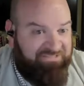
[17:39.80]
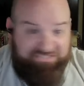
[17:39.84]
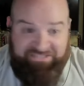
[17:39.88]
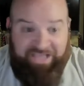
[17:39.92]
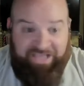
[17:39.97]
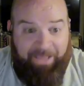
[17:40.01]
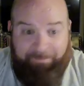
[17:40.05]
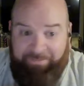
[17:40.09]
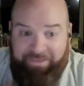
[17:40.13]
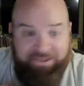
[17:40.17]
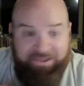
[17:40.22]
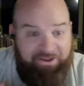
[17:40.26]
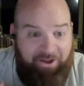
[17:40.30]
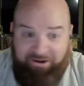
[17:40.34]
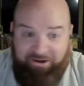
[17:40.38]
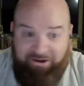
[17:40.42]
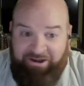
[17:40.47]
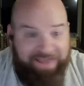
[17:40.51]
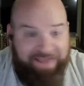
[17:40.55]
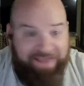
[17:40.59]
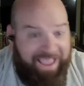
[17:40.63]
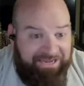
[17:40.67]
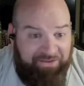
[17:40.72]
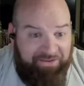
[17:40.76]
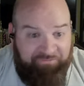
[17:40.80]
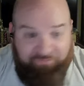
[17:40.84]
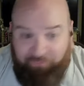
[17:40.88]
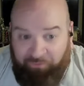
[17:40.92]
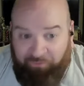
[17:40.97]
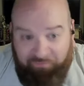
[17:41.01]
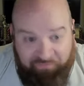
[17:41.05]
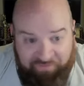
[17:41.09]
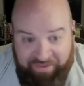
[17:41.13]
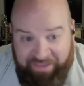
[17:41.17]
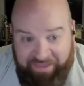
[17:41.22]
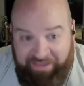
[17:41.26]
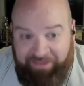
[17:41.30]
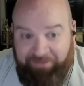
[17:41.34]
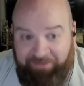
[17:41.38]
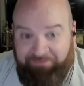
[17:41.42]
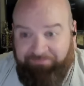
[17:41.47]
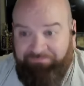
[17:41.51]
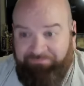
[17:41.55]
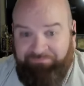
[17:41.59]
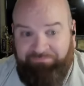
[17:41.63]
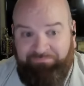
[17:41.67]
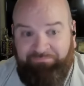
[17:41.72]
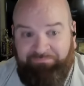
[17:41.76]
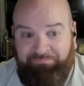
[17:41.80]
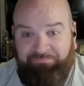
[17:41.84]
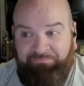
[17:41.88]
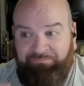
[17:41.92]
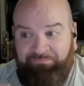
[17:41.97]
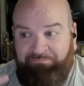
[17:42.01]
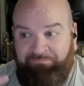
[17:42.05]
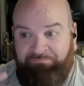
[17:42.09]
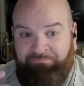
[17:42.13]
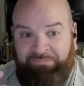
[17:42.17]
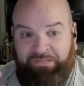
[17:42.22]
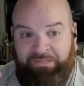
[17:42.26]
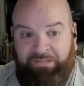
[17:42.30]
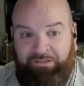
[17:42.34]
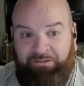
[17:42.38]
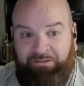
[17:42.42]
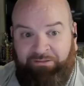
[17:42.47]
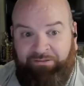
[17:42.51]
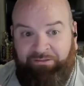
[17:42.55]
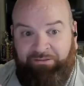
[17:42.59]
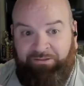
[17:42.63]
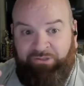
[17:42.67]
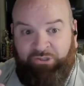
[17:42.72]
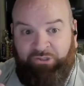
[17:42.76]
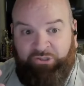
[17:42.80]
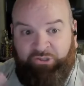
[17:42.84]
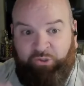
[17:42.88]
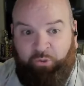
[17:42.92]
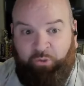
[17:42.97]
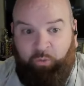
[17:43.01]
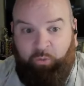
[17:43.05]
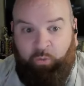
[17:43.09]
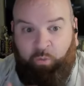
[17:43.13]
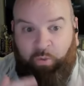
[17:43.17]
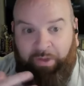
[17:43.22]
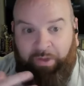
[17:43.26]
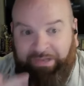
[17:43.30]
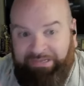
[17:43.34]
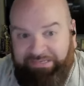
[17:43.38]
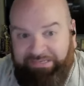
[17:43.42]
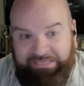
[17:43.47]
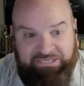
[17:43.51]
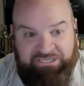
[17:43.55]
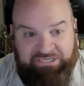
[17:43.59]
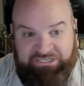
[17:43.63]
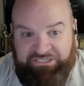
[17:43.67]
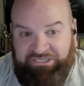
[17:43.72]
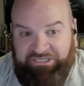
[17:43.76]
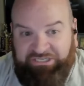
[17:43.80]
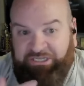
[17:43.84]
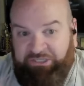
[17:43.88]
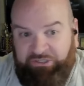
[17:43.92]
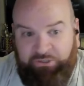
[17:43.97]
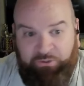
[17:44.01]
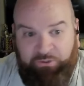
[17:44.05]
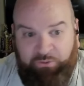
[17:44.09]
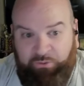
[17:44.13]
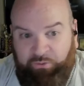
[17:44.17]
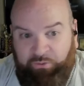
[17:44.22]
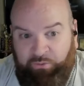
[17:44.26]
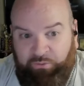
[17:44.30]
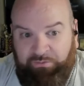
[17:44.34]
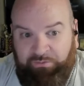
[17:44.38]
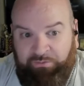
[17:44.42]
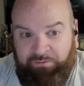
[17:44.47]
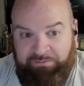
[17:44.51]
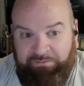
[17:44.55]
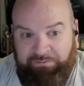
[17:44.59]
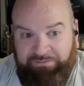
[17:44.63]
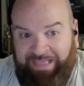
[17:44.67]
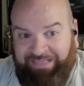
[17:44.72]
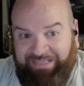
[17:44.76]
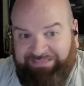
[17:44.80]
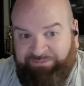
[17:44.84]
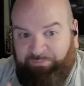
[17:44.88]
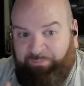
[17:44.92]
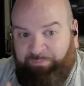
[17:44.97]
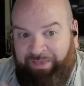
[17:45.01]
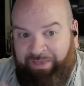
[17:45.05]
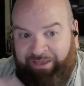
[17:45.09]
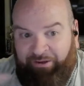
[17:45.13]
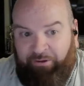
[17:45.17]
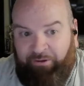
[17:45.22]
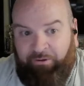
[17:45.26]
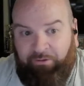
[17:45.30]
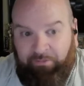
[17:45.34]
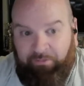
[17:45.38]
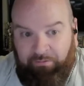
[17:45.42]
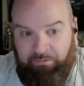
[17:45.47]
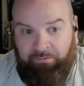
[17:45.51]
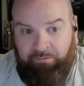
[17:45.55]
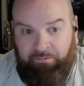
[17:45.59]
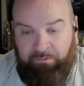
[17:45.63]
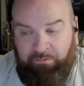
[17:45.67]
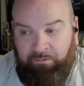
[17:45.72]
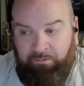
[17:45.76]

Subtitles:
She's not being guarded 94 feet. So what does she do that's better